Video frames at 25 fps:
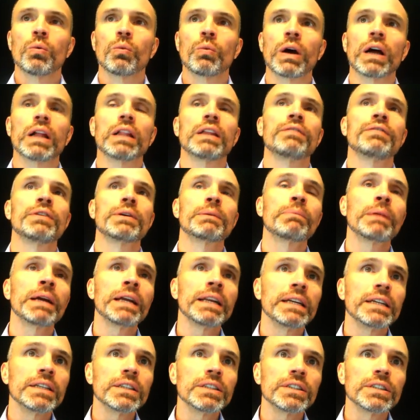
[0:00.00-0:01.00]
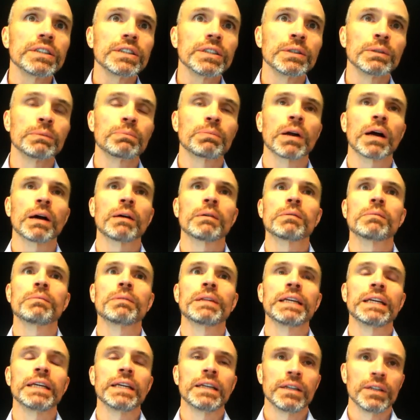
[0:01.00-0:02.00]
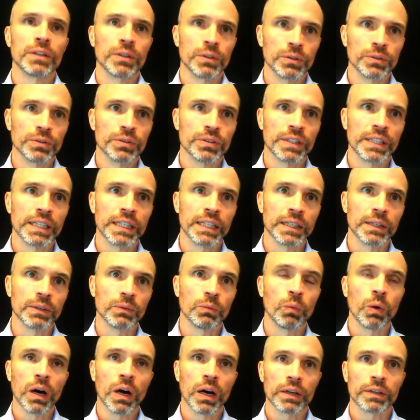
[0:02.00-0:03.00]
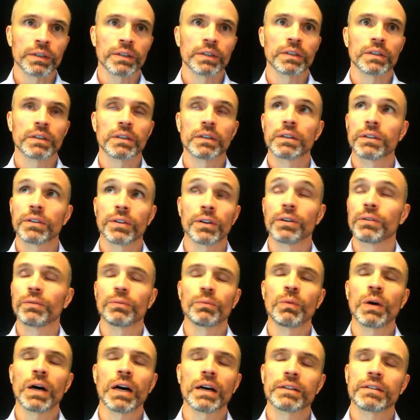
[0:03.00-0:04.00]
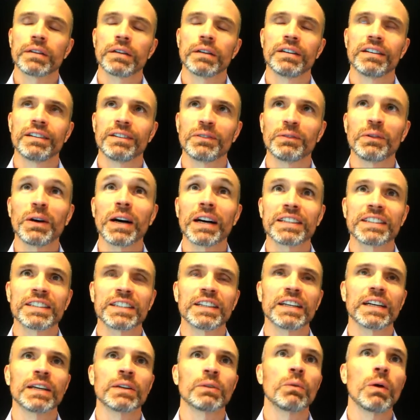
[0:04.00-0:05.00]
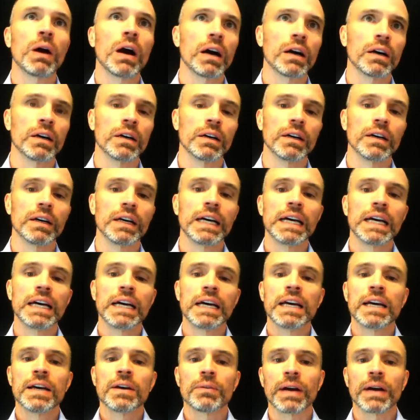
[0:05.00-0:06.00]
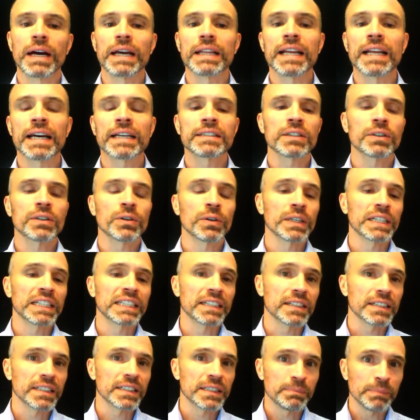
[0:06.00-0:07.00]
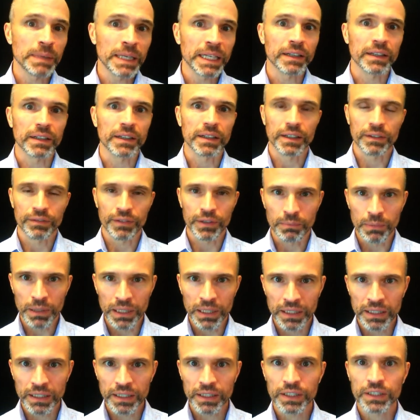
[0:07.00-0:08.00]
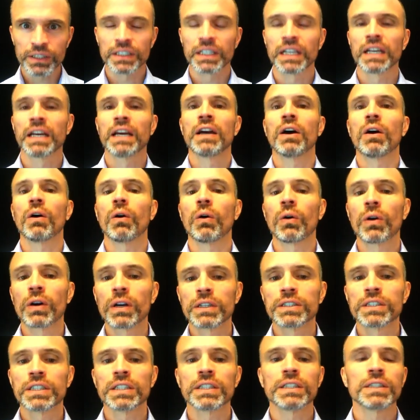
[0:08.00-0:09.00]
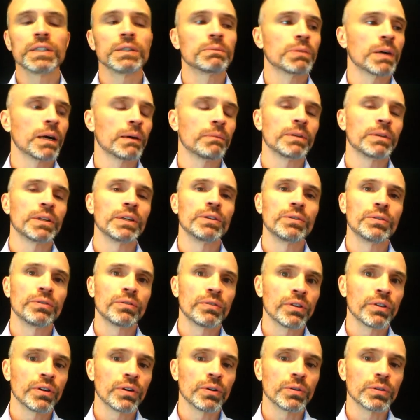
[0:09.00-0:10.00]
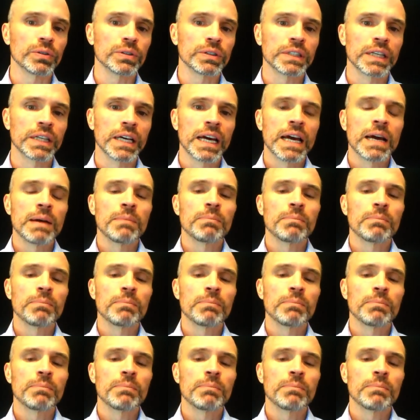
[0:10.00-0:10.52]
Well, if you're British, you probably use the water, the wata and wa'a, right? That's according to the speaker. If you're British origin, you probably use those.